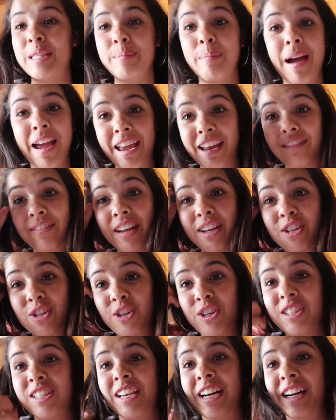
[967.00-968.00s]
was my
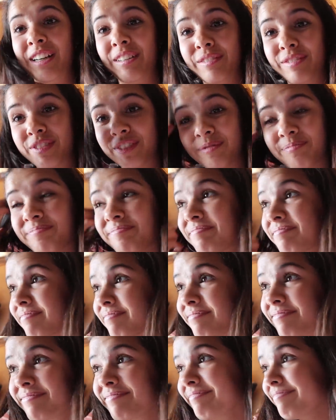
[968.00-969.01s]
adventures of
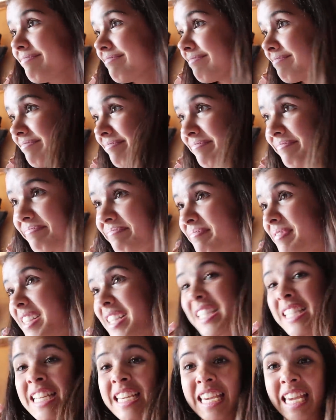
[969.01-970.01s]

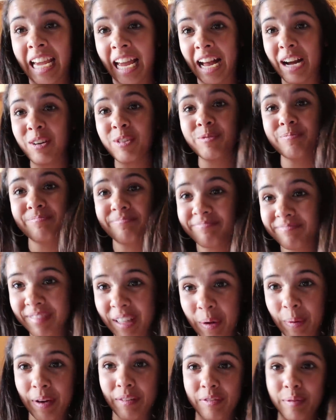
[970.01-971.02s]
sneaking out
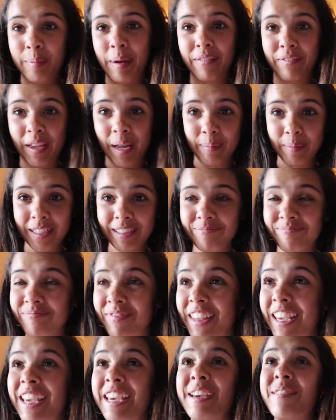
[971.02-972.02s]
away from my family.
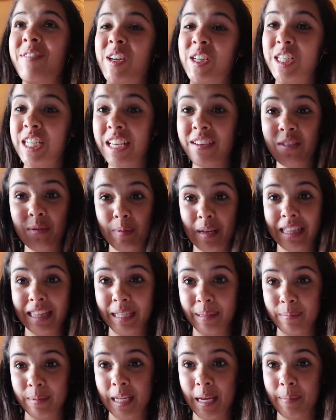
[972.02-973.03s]
Make sure to give it a big
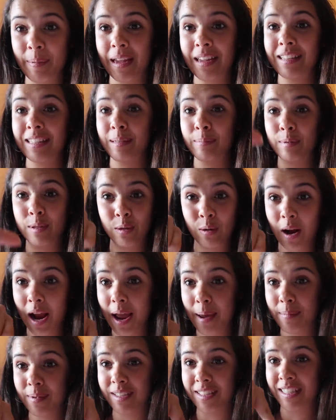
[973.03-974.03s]
thumbs up and
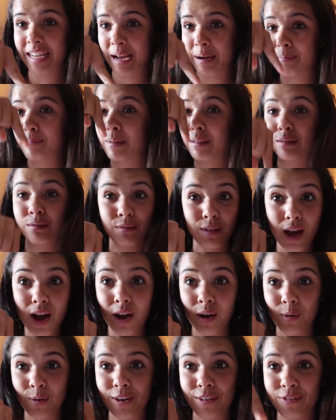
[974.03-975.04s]
subscribe down
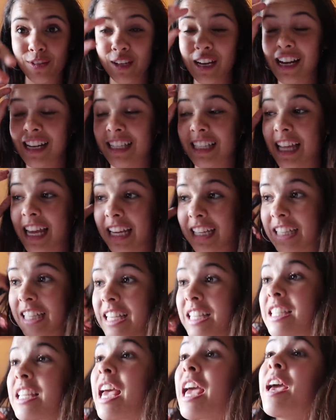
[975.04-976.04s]
below if you guys like
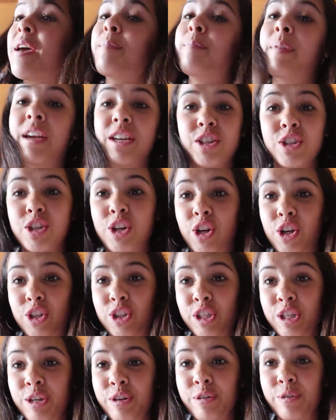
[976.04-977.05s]
this. Make
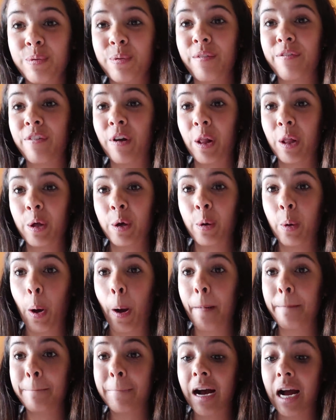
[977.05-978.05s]
sure to
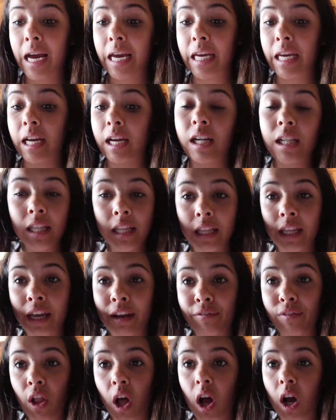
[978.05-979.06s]
follow my
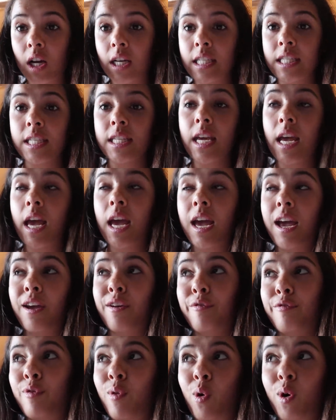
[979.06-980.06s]
Claylea vlogs
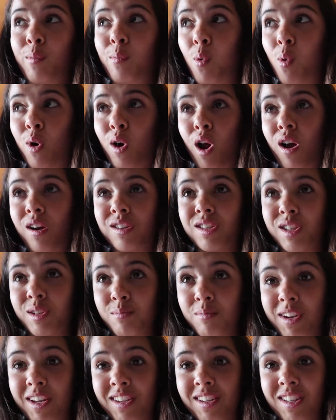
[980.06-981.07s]
for more
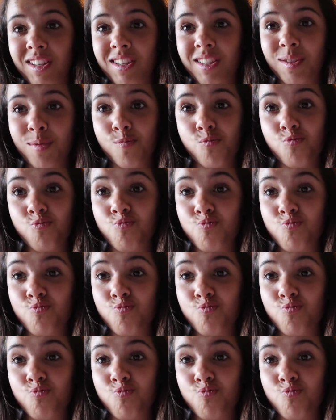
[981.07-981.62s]
awesomeness.